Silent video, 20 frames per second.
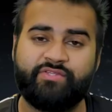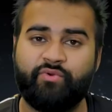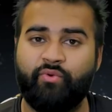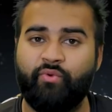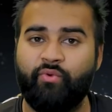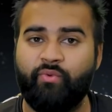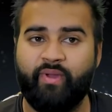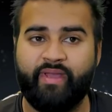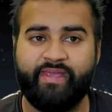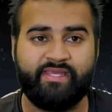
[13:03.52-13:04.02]

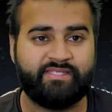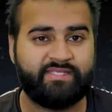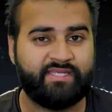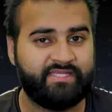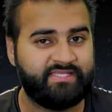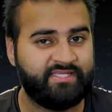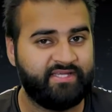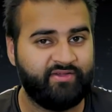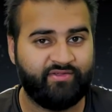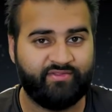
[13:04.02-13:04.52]
always
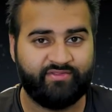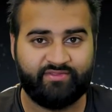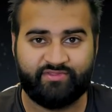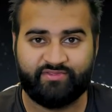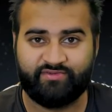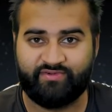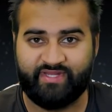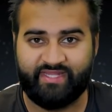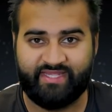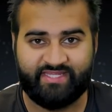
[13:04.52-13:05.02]
hitting on
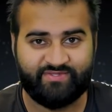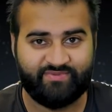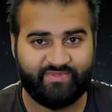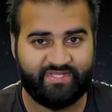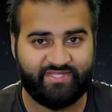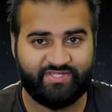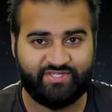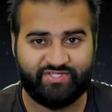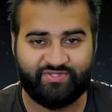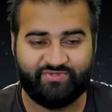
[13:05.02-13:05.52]
3s with
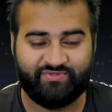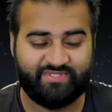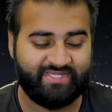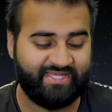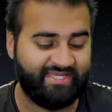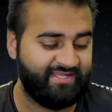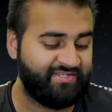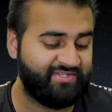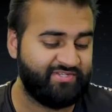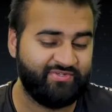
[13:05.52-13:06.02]
his
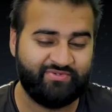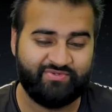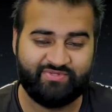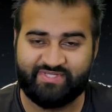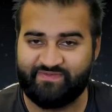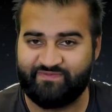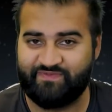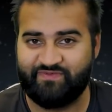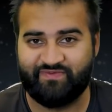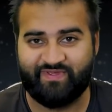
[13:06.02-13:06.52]
shooting, 2s
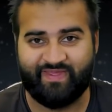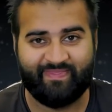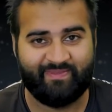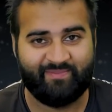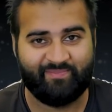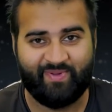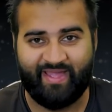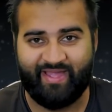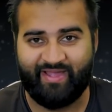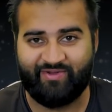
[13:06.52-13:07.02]
if you get the
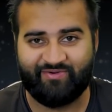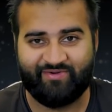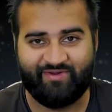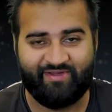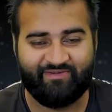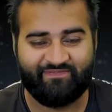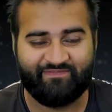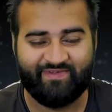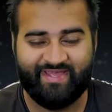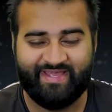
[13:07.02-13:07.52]
power
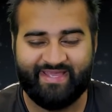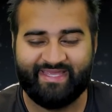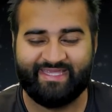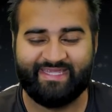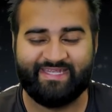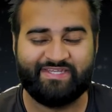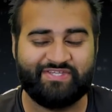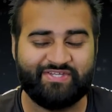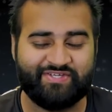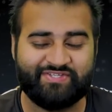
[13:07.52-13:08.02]
off.
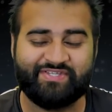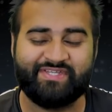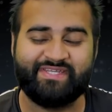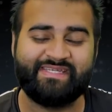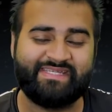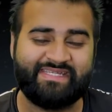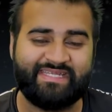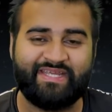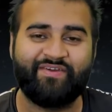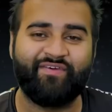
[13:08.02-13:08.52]
He
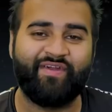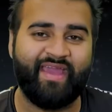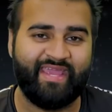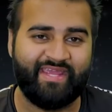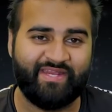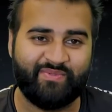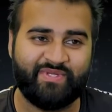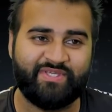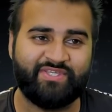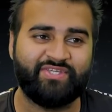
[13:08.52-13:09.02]
doesn't
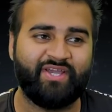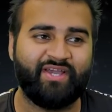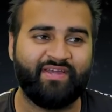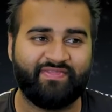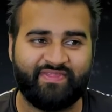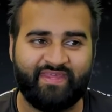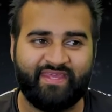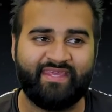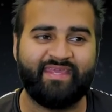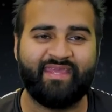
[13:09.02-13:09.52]
degrade, which I
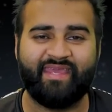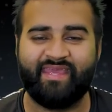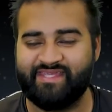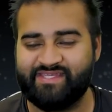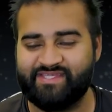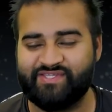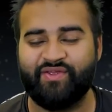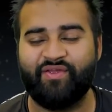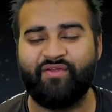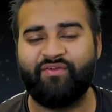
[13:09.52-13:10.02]
think
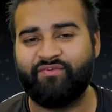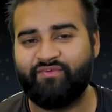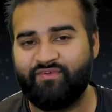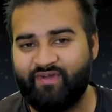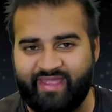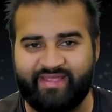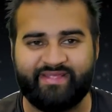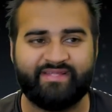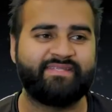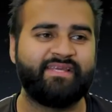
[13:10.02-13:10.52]
is
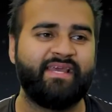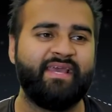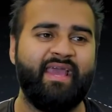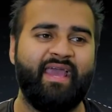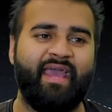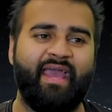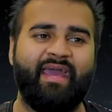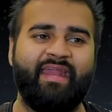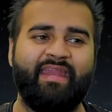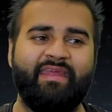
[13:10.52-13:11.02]
great.
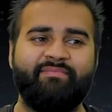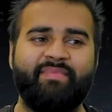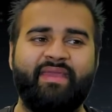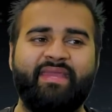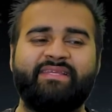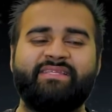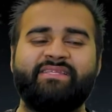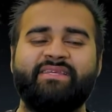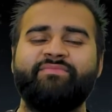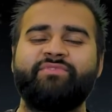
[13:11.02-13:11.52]
And it
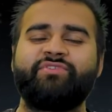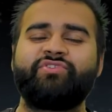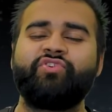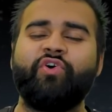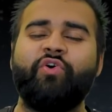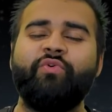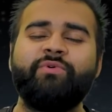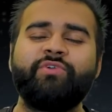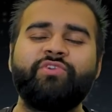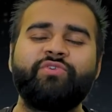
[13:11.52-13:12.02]
makes him
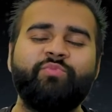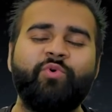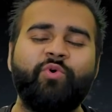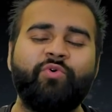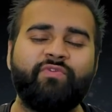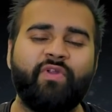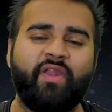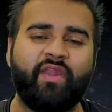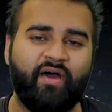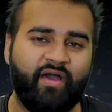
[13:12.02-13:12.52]
so much more
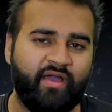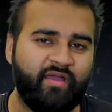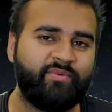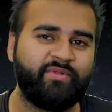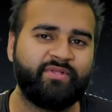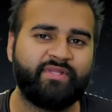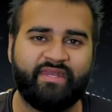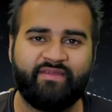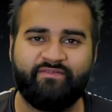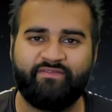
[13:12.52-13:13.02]

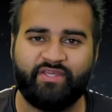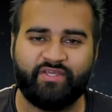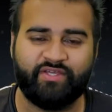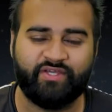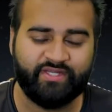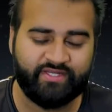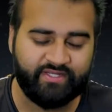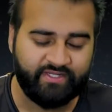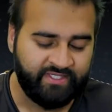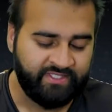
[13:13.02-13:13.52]
reliable than if he
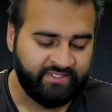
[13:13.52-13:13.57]
could.